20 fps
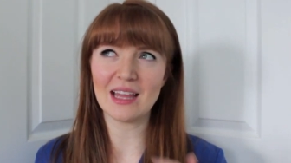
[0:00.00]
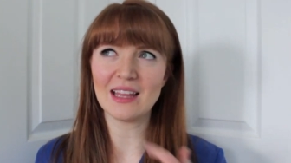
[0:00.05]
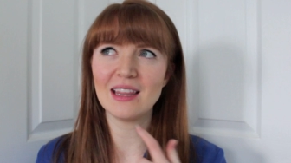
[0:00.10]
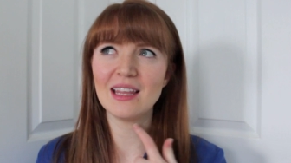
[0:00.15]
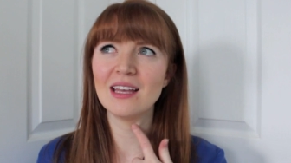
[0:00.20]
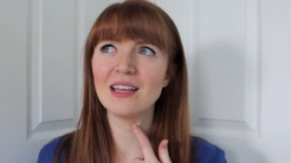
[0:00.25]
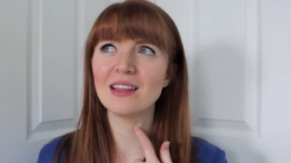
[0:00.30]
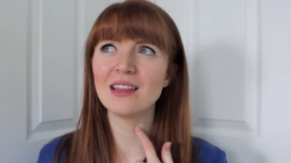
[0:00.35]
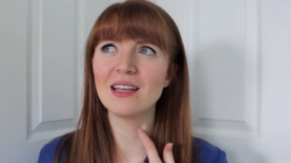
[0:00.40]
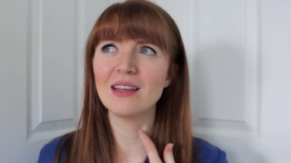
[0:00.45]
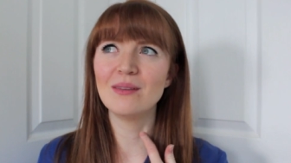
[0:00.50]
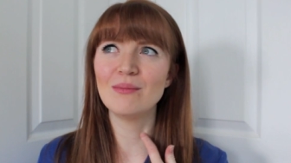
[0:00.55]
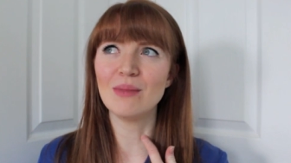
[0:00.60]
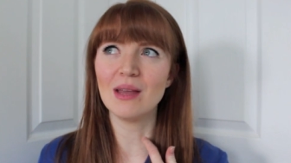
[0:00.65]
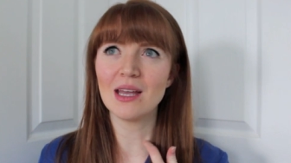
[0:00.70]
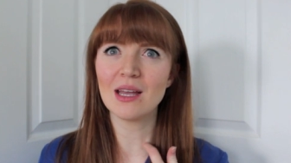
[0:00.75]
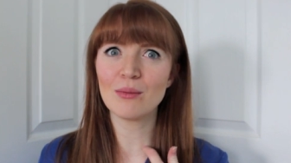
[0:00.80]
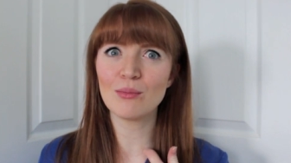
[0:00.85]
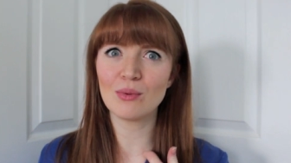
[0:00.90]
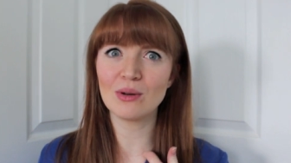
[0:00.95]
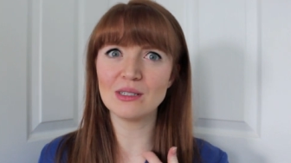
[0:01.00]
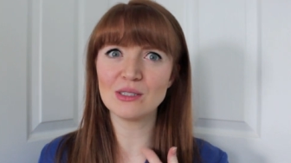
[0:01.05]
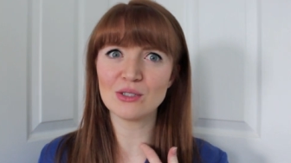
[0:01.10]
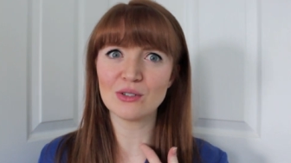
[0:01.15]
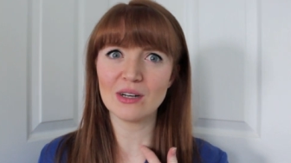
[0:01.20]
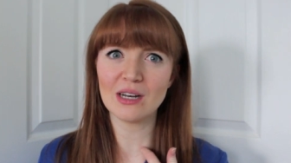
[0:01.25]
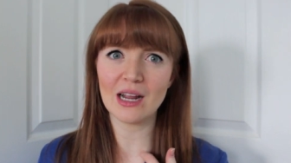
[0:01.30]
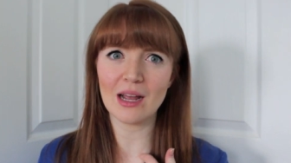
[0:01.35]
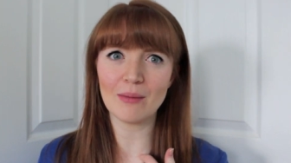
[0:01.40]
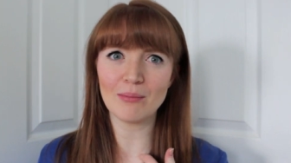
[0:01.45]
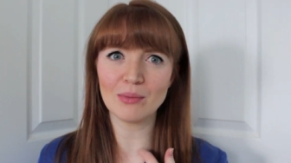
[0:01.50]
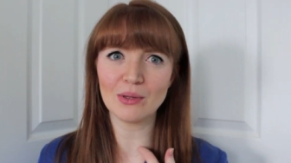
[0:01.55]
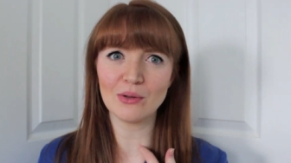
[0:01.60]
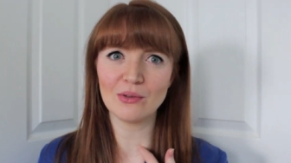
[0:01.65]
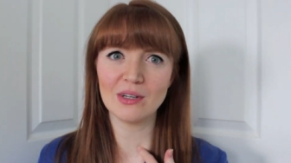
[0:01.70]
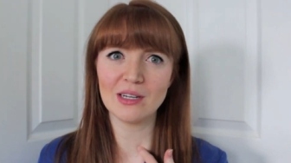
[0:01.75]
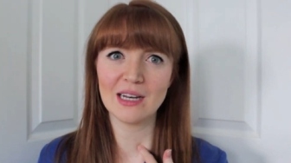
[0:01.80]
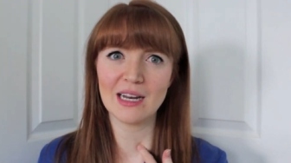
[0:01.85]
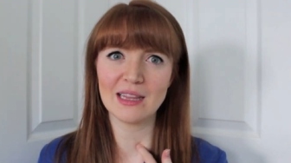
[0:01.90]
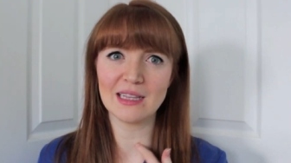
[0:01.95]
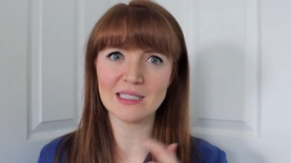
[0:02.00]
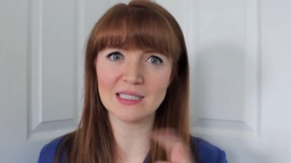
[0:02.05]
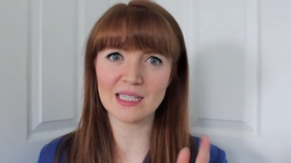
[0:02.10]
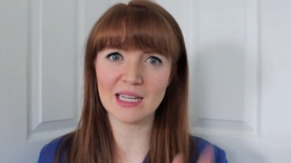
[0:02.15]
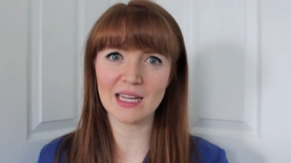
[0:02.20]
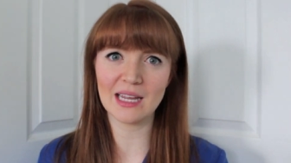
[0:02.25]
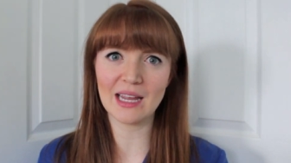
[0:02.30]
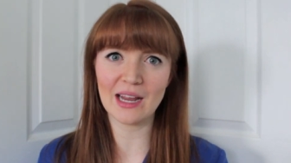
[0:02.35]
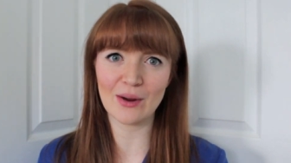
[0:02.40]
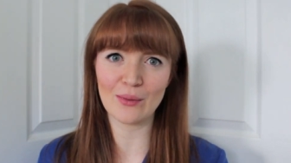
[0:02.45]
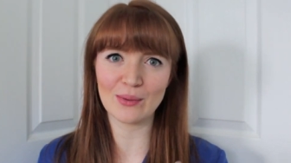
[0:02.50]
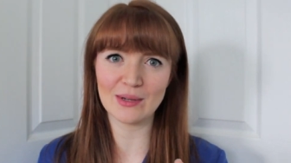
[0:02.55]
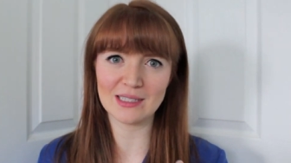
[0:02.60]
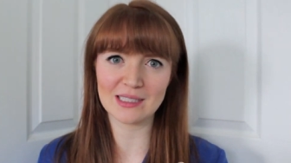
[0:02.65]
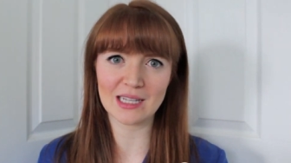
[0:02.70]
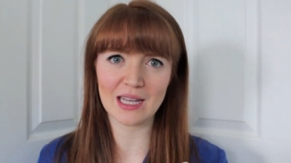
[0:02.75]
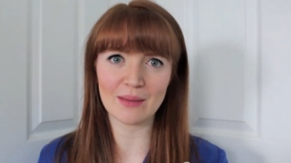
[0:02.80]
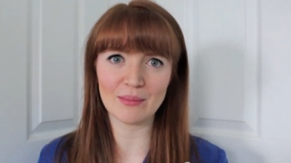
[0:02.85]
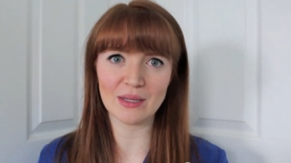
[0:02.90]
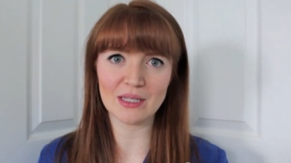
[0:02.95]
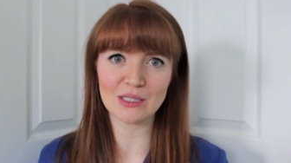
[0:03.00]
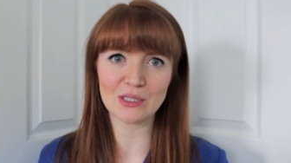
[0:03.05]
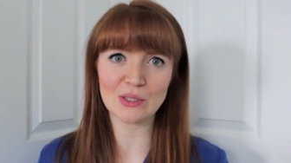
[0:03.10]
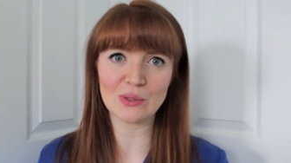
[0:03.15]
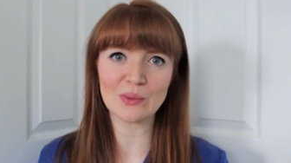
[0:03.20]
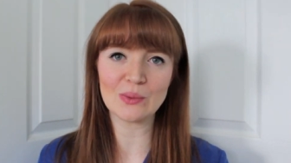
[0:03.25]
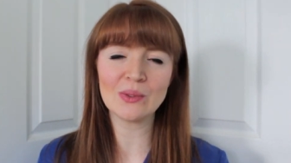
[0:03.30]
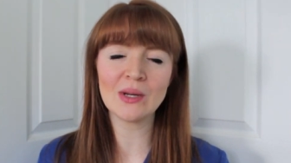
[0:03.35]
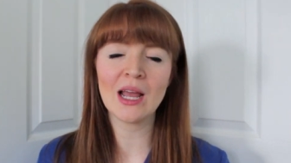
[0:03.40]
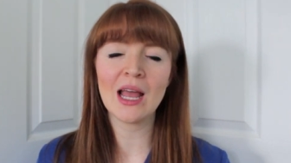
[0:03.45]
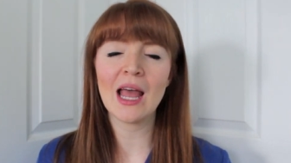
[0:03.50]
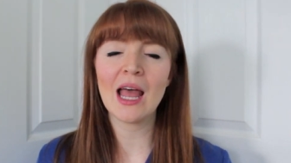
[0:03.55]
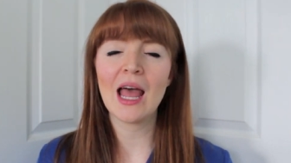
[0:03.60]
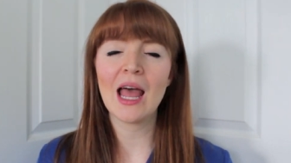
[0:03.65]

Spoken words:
I think the makeup one's already uploaded and the skincare one is coming soon.